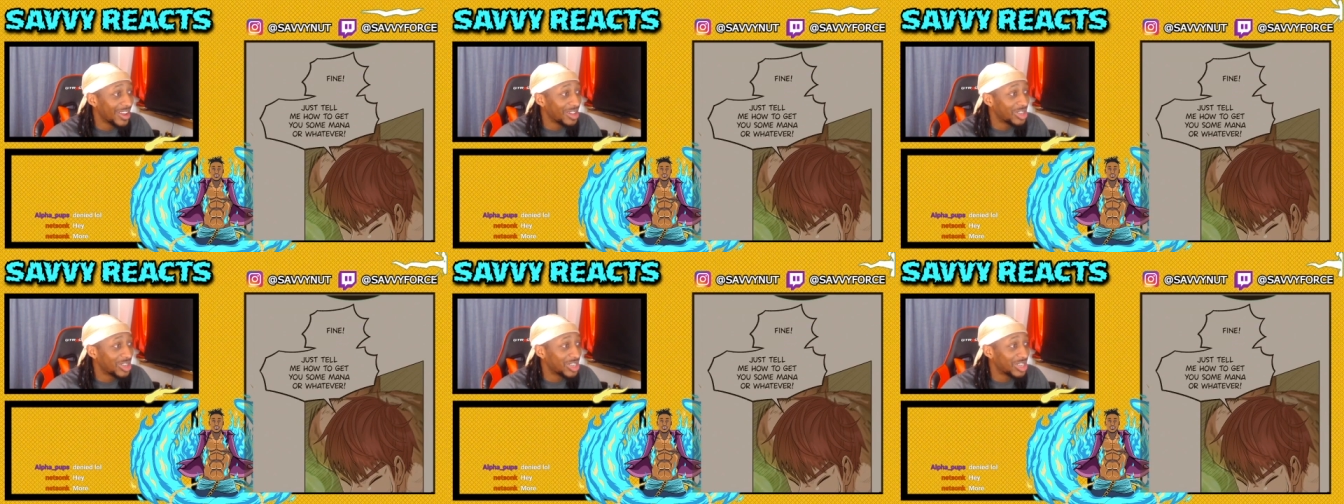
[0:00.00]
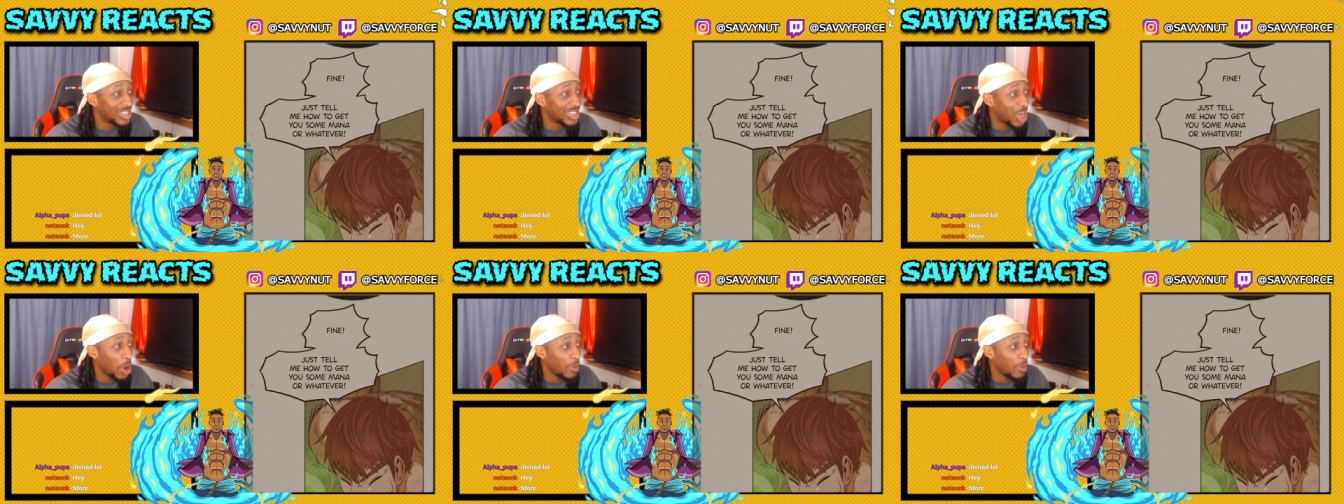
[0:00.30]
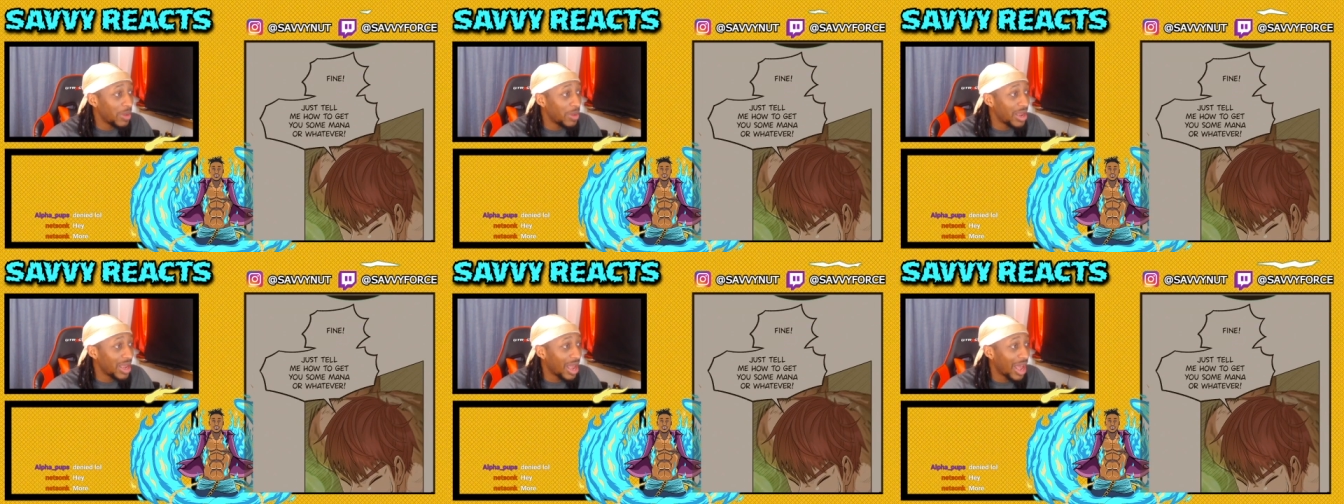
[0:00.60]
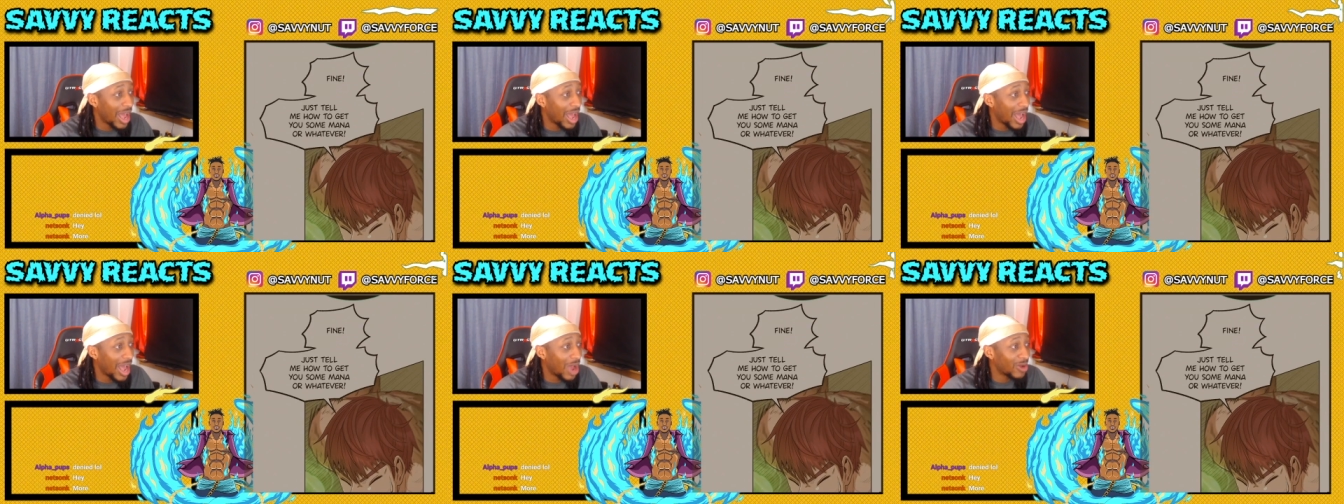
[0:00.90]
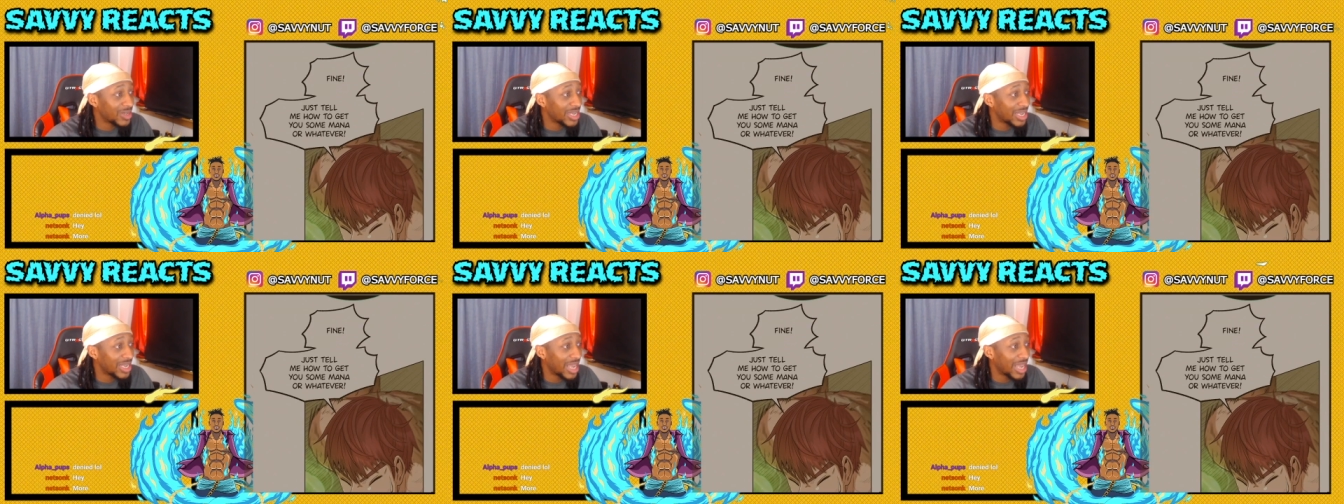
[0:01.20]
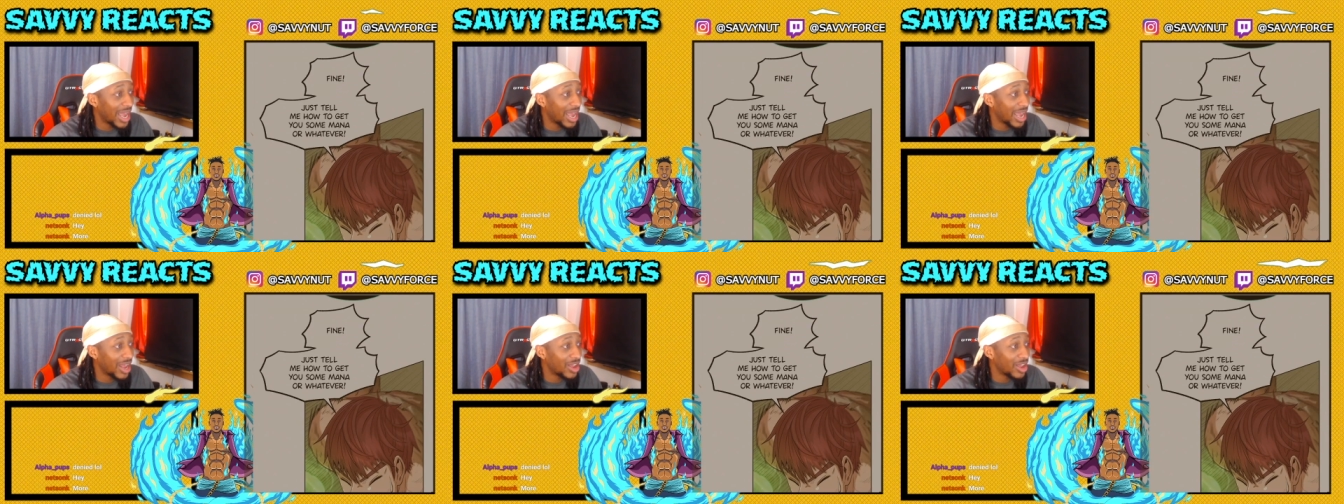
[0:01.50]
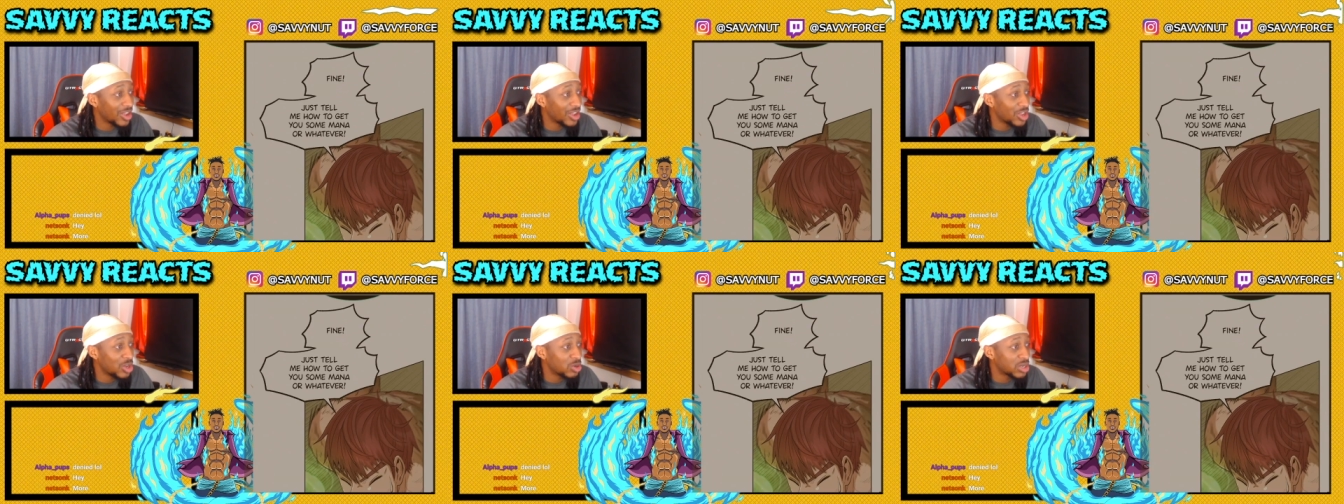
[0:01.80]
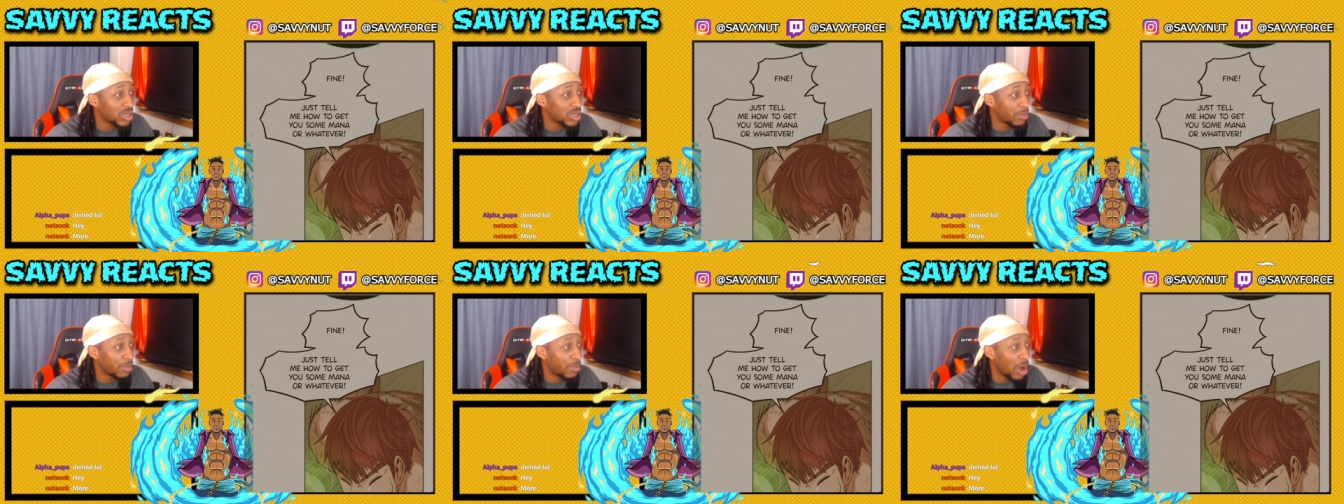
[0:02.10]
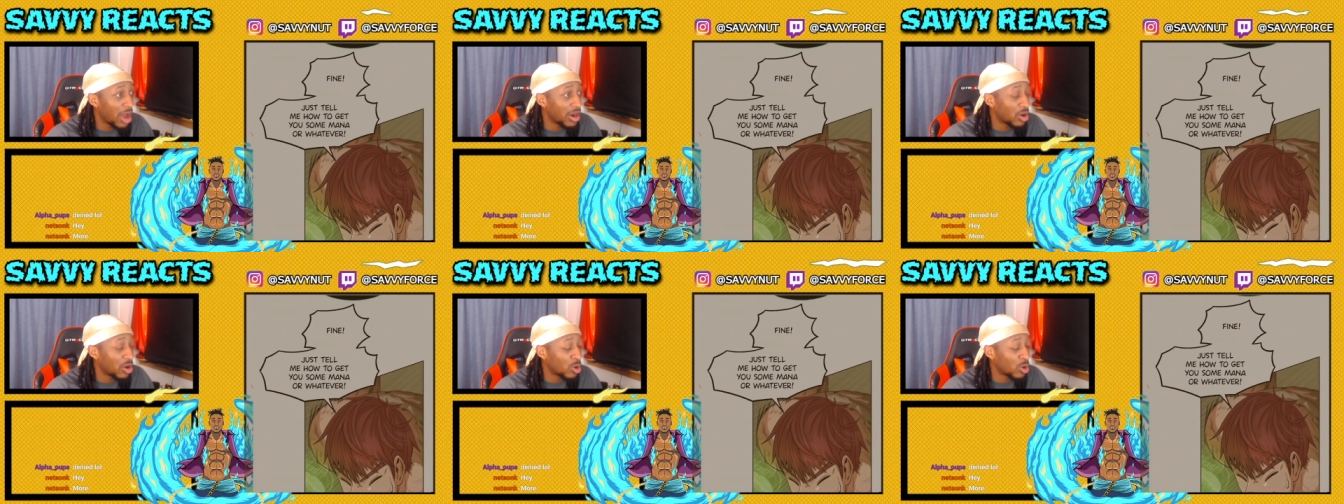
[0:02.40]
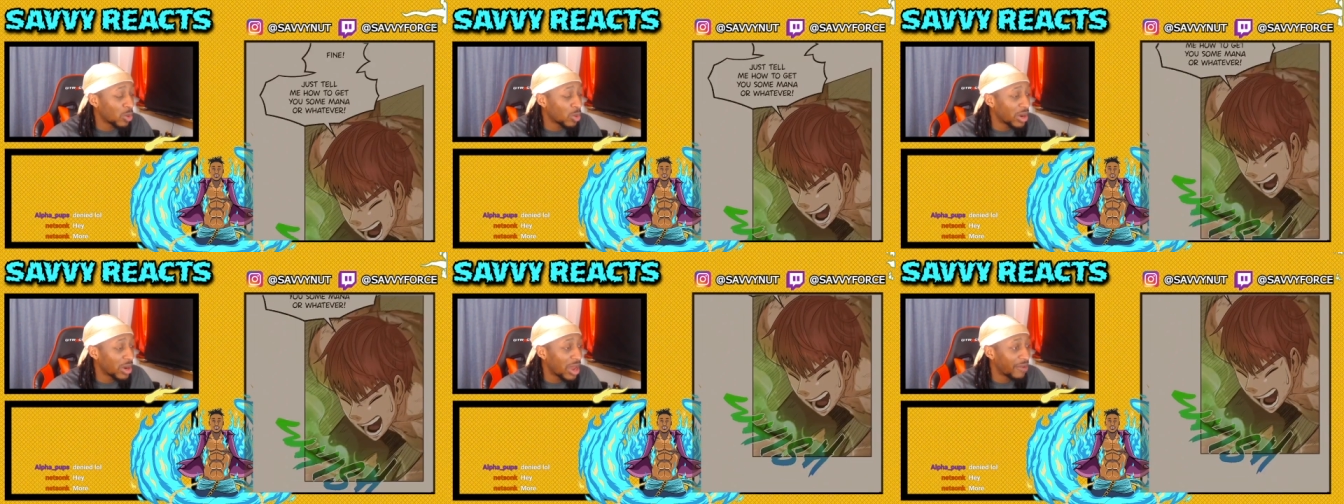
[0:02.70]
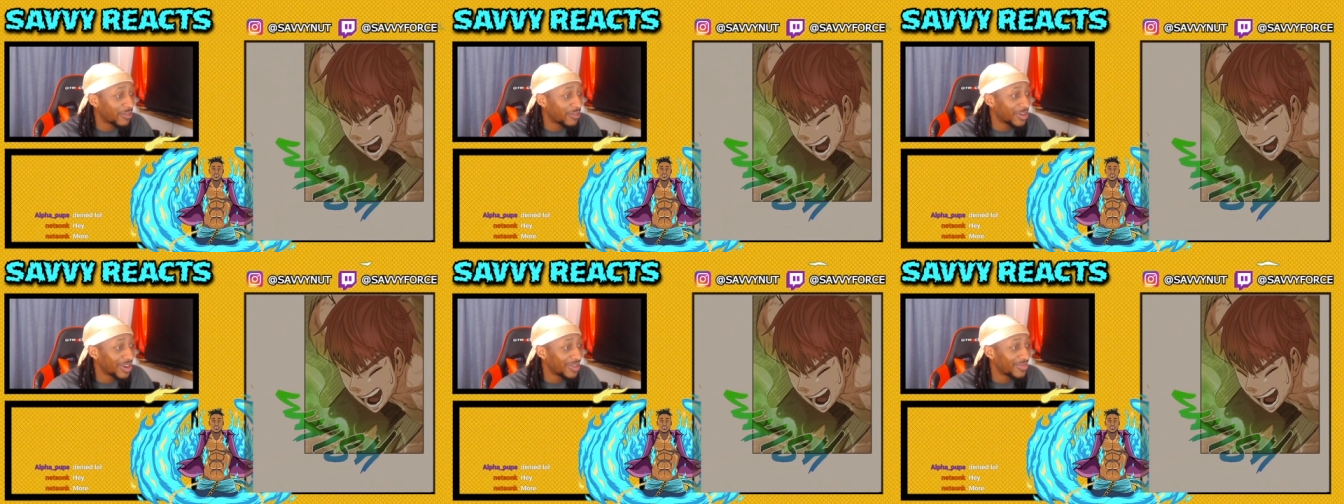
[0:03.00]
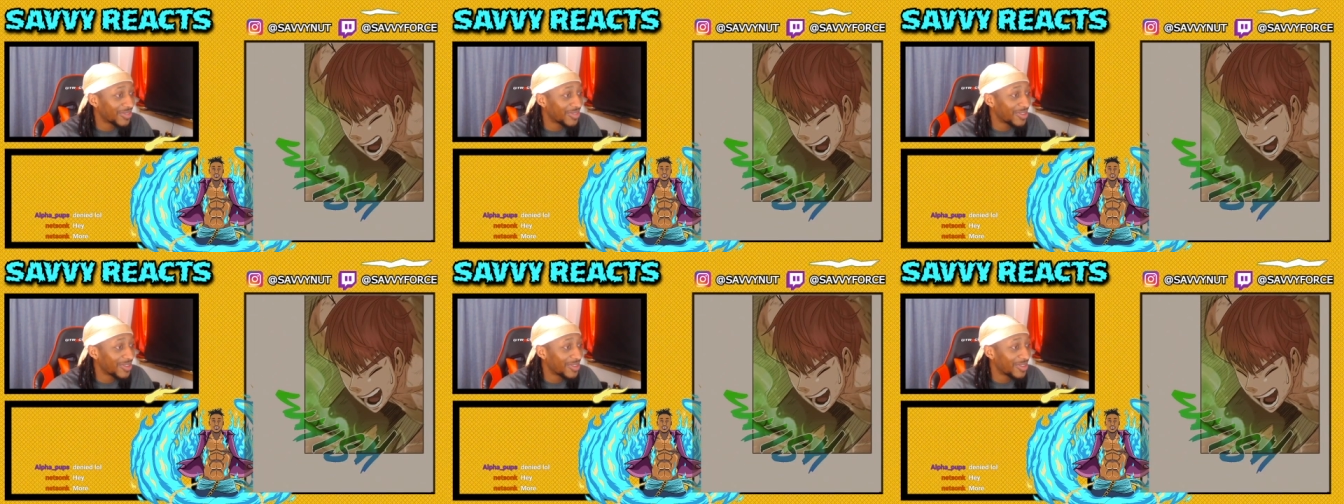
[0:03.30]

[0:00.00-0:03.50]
Just tell me how to get you some mana or whatever.